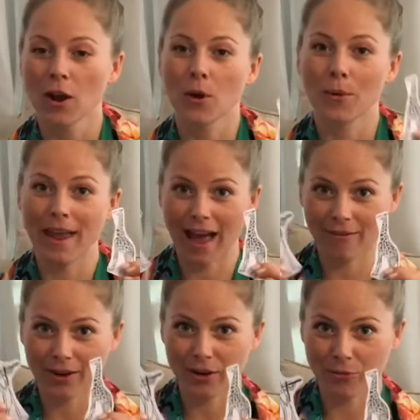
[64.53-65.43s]
we
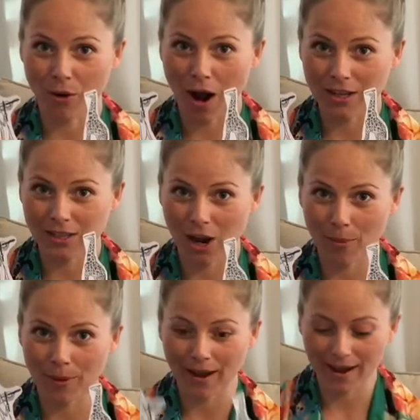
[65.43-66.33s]
have a
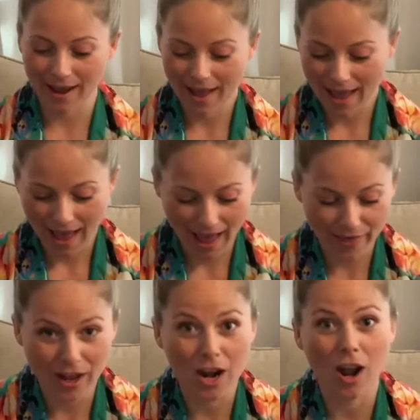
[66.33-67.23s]
grasshopper,
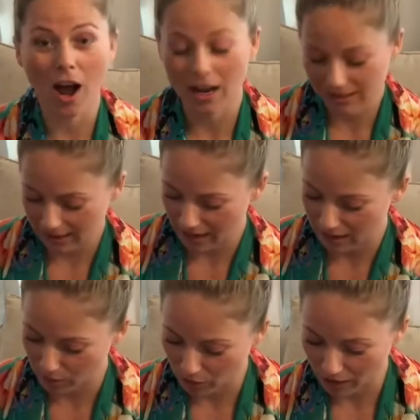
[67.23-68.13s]
and the last
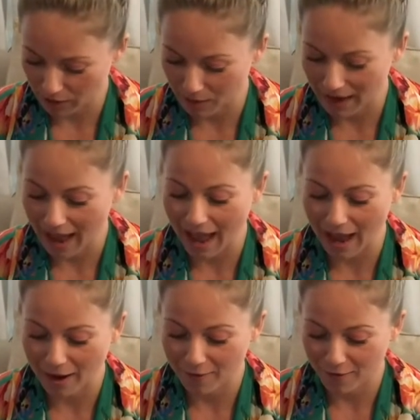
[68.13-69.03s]
animal that we
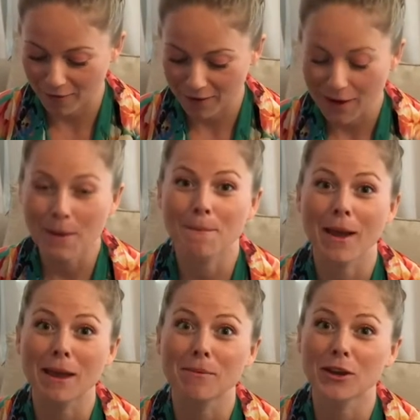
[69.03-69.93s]
have,
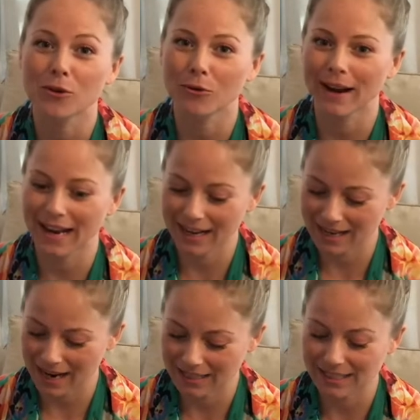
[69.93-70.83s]
maybe you'll
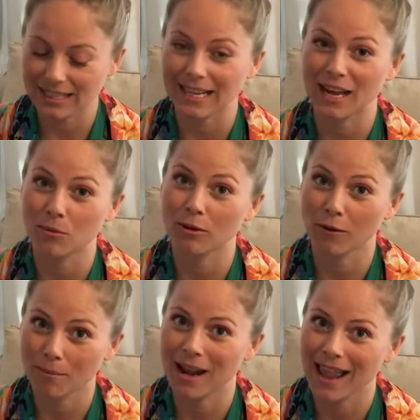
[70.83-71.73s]
recognize this animal
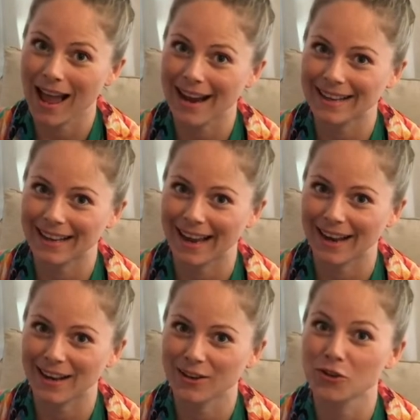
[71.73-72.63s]
from The Lion
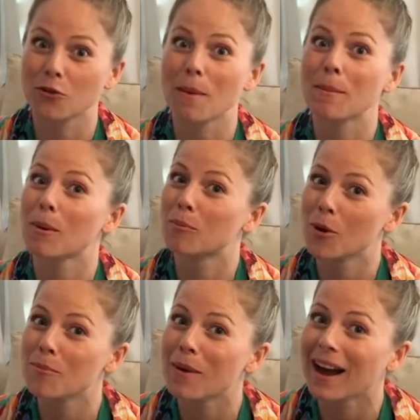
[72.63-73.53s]
King. Do you remember
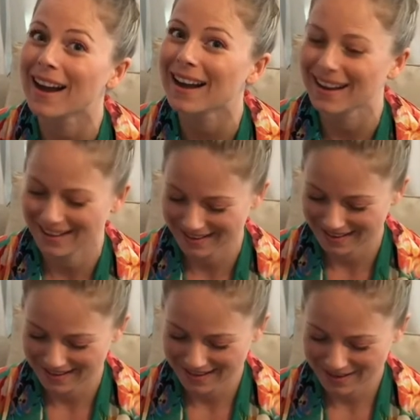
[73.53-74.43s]
Pumbaa?
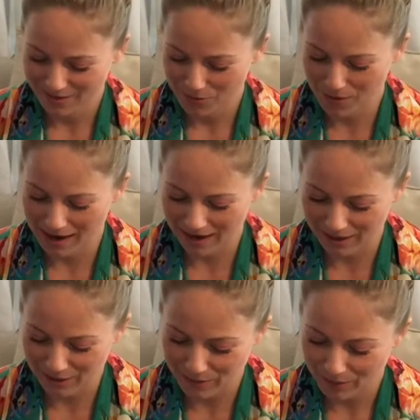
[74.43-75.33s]

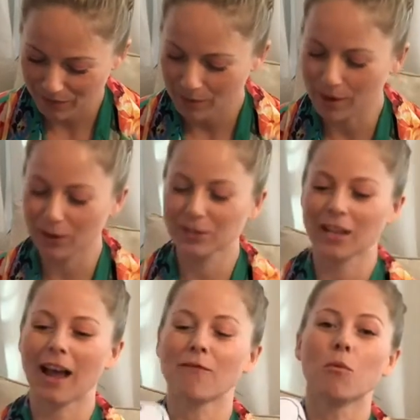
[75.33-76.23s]
Well, we also
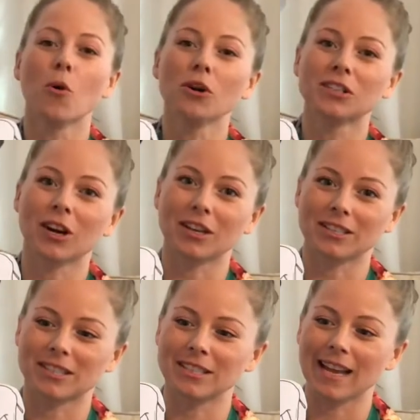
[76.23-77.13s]
have warthogs
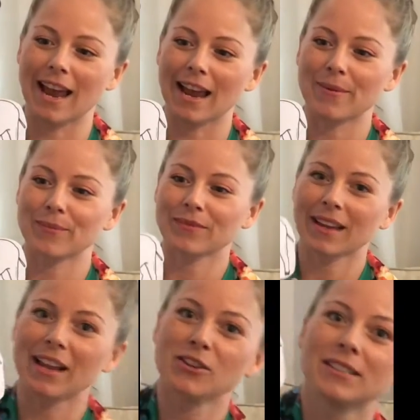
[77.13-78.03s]
today.
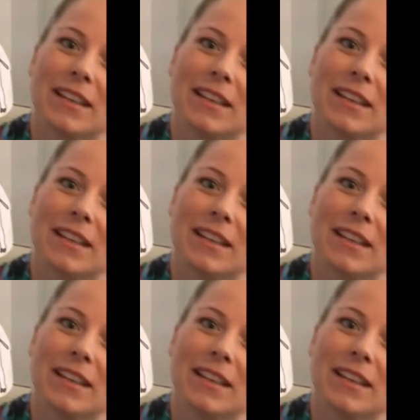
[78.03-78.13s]
Can you see